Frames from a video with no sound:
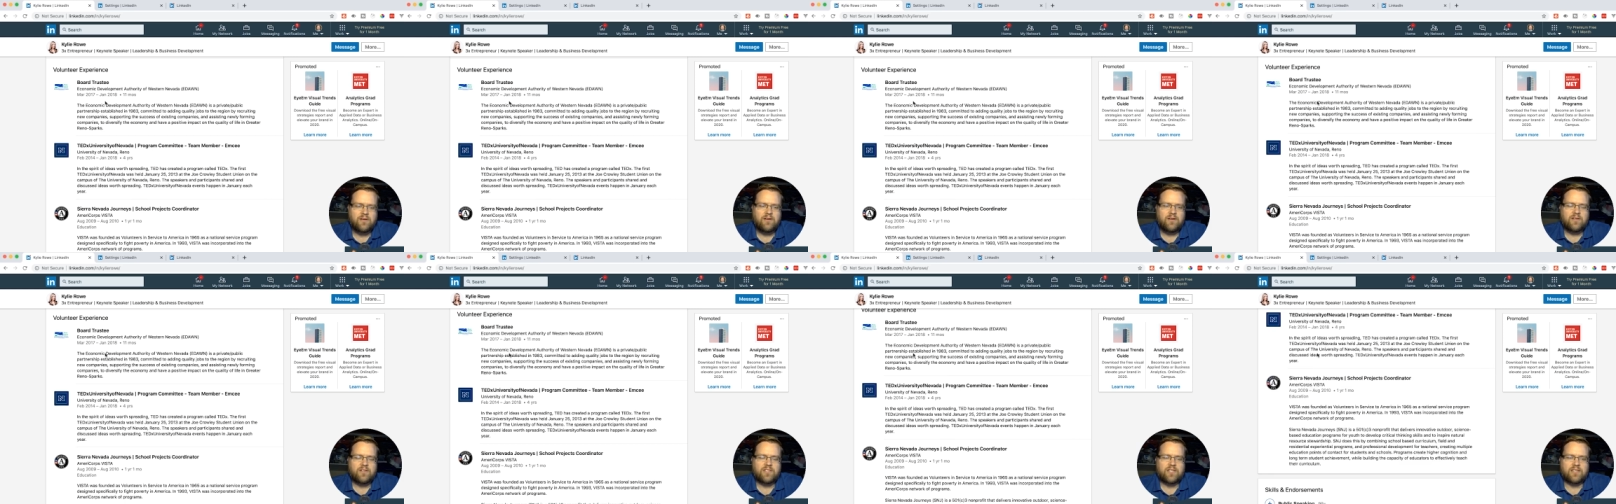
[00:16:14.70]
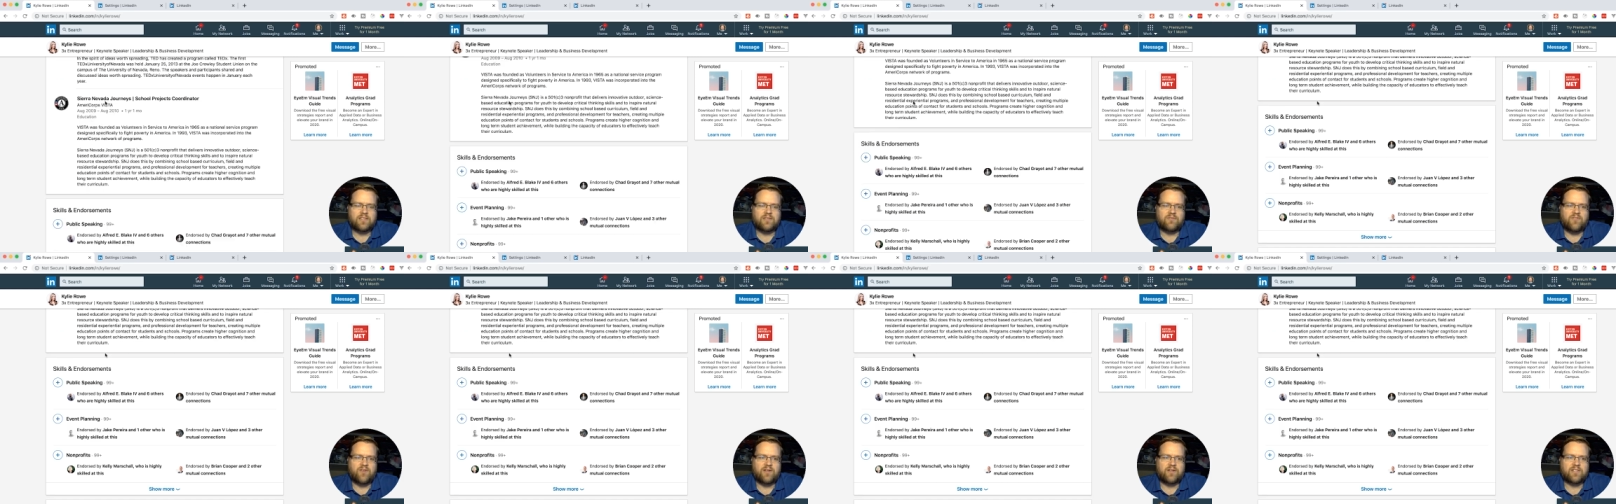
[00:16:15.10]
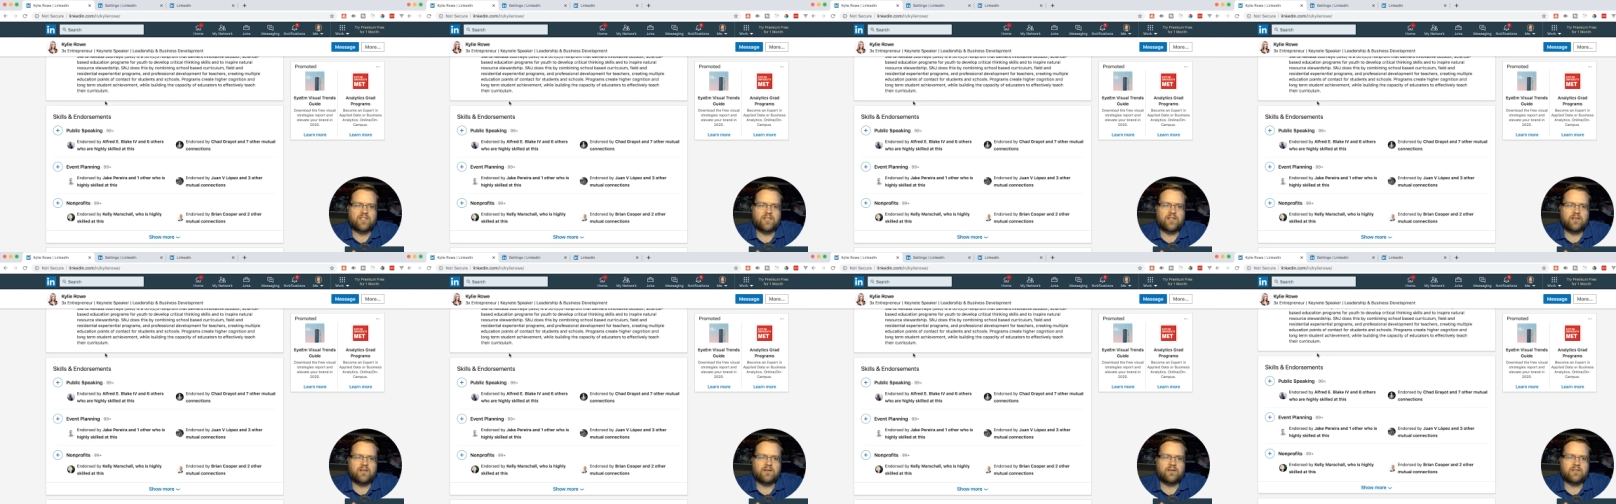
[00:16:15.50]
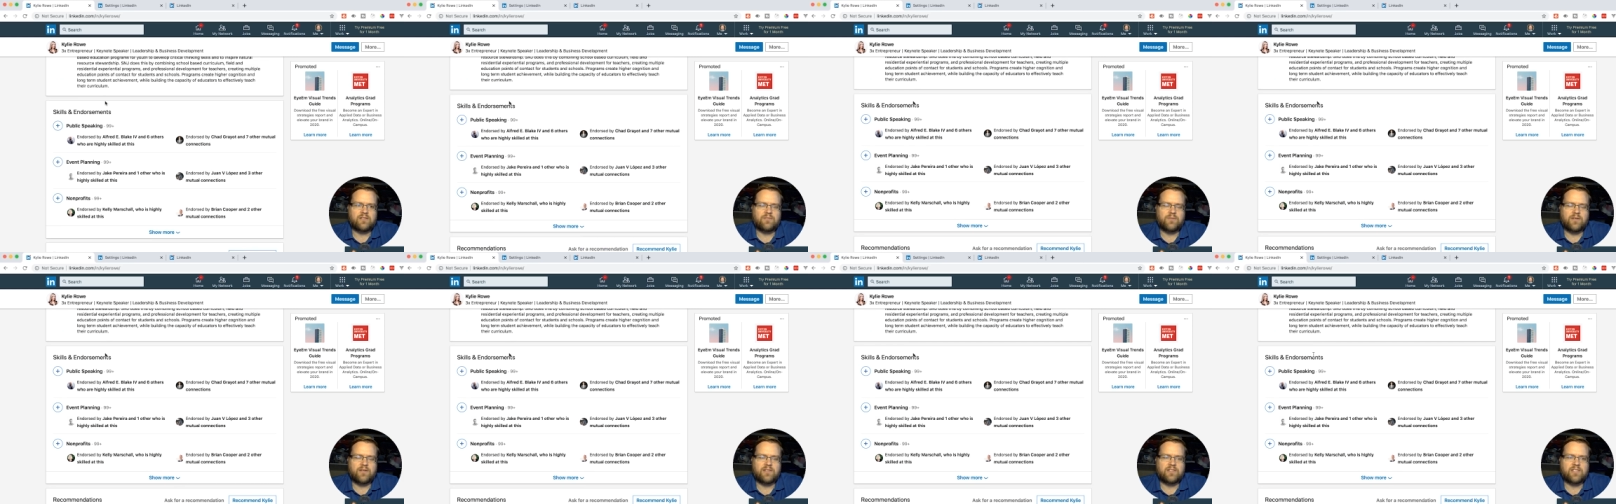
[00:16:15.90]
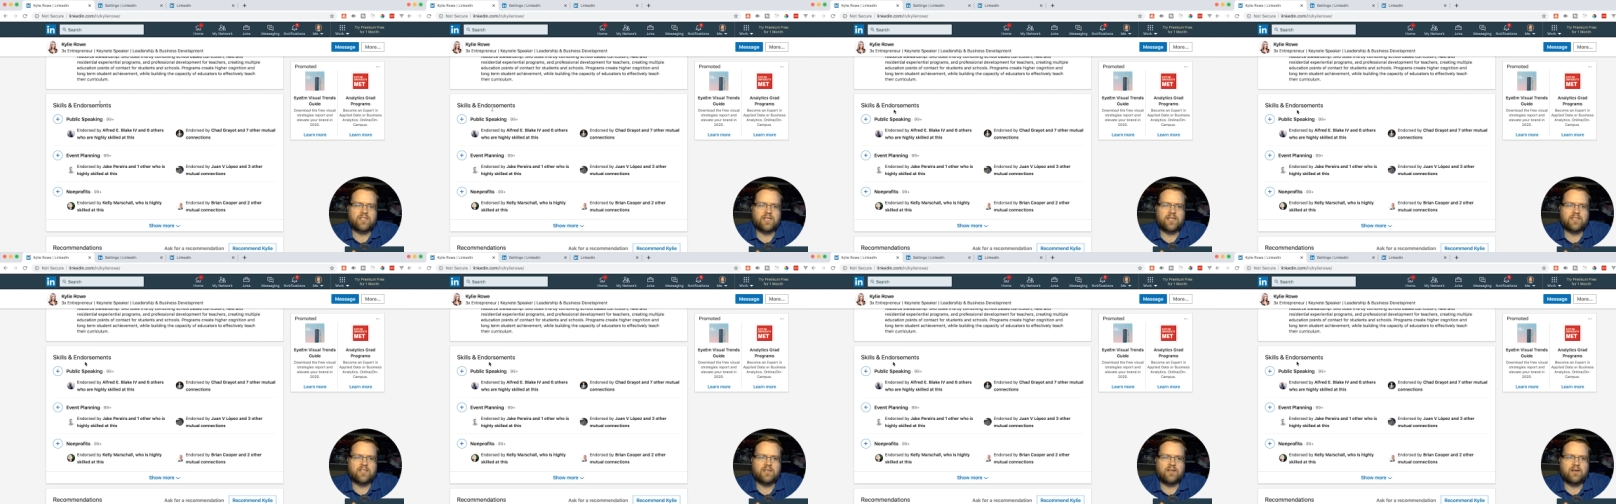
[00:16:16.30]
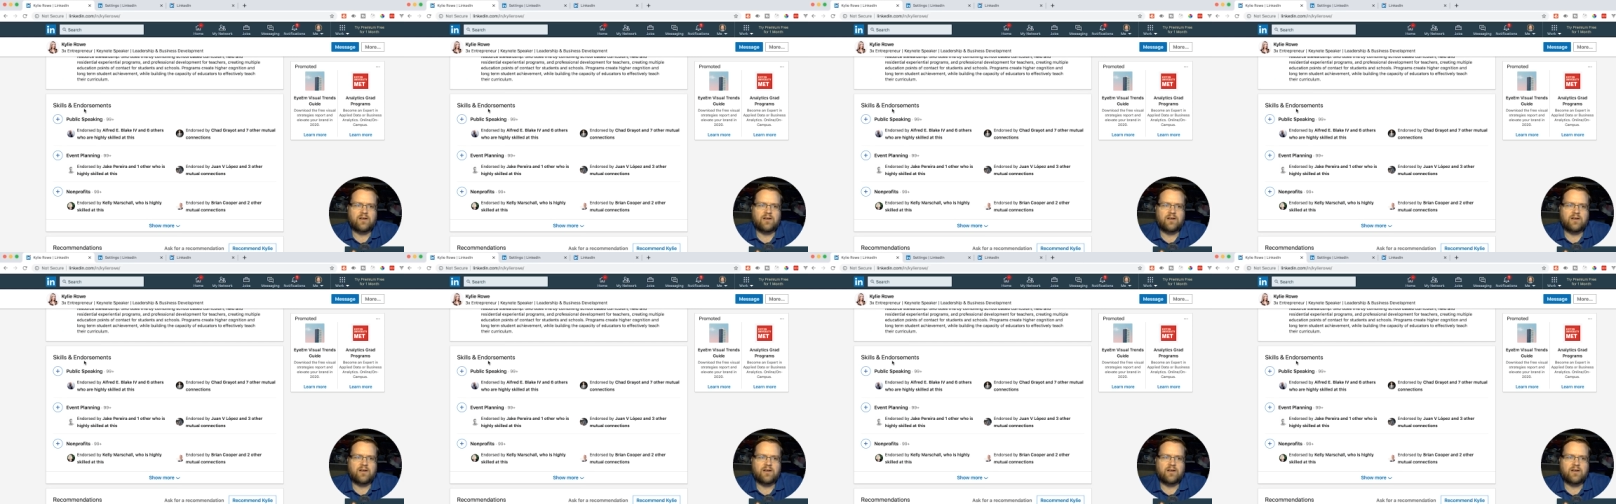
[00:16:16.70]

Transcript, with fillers: She has her volunteer experience. She has